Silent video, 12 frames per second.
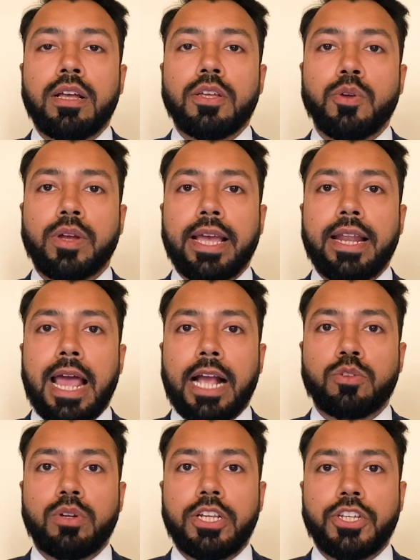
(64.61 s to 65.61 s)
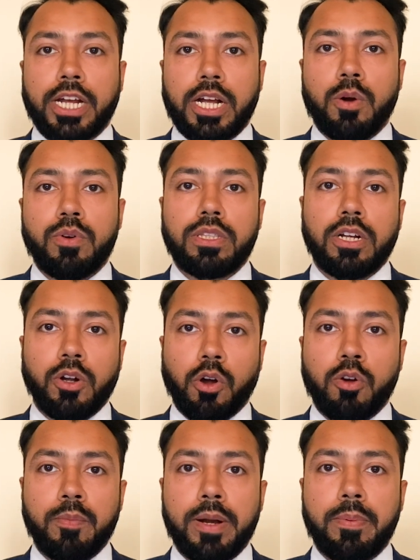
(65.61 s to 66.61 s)
you can actually check out the
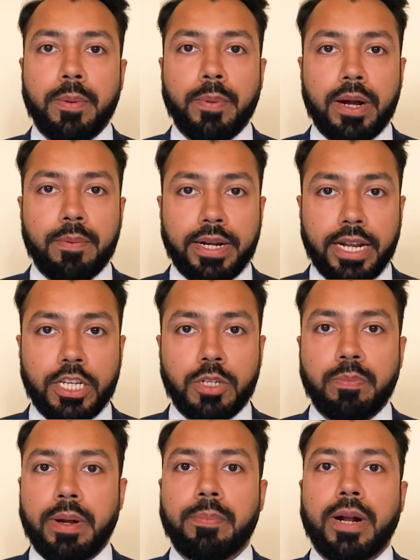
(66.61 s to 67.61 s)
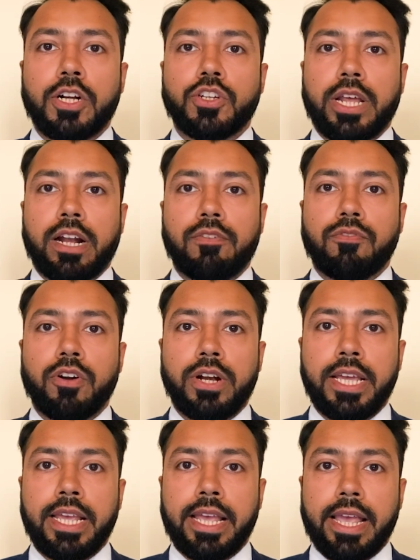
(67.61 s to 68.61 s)
document prepared by Test Prep Card channel for
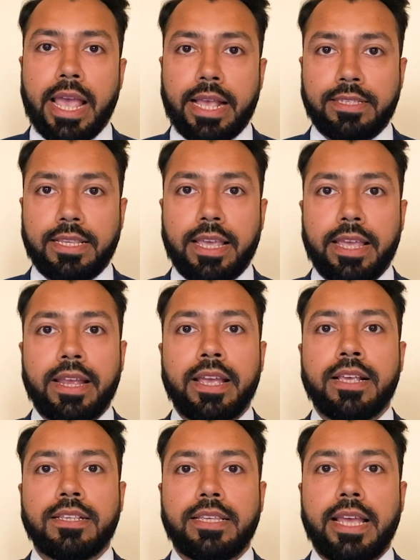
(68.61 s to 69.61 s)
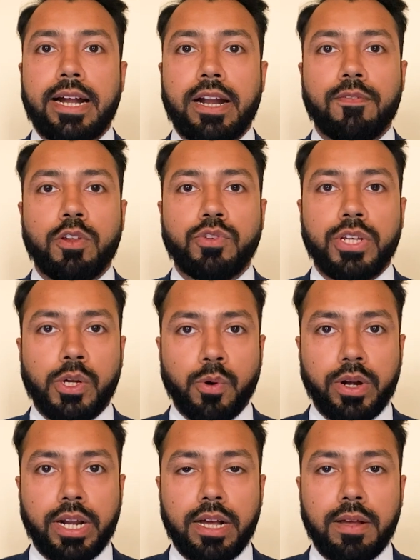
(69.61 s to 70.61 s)
DASA CIWG
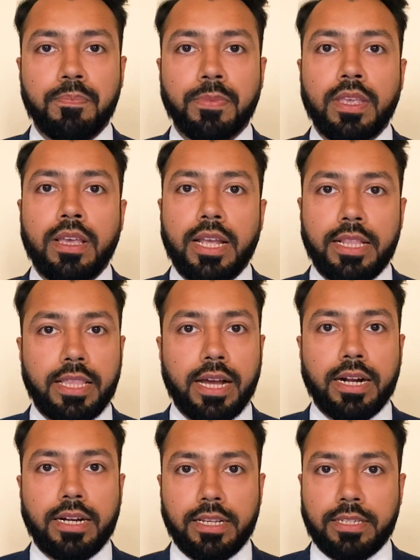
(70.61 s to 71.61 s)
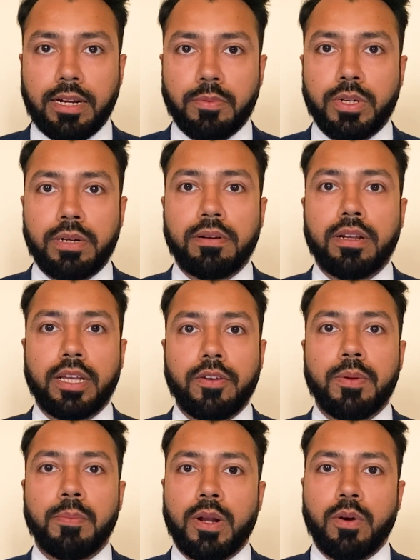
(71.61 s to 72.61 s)
quota in the description
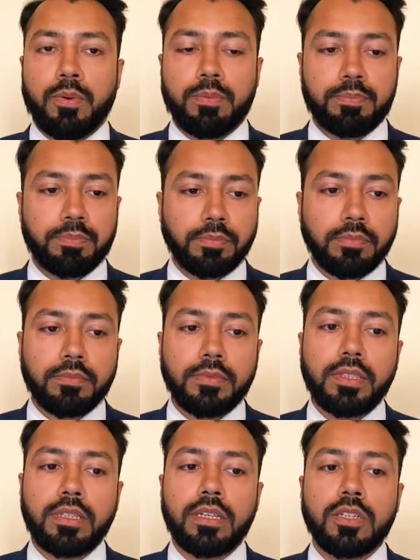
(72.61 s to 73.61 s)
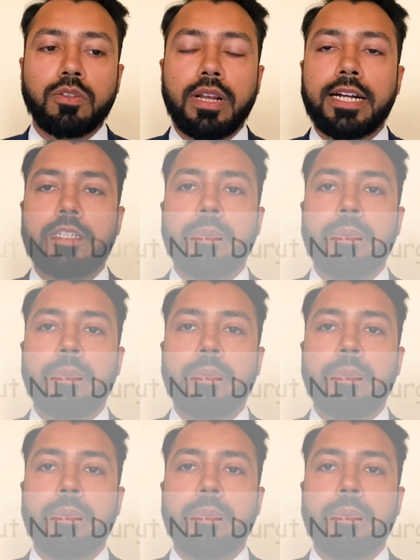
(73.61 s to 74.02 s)
given below. So let's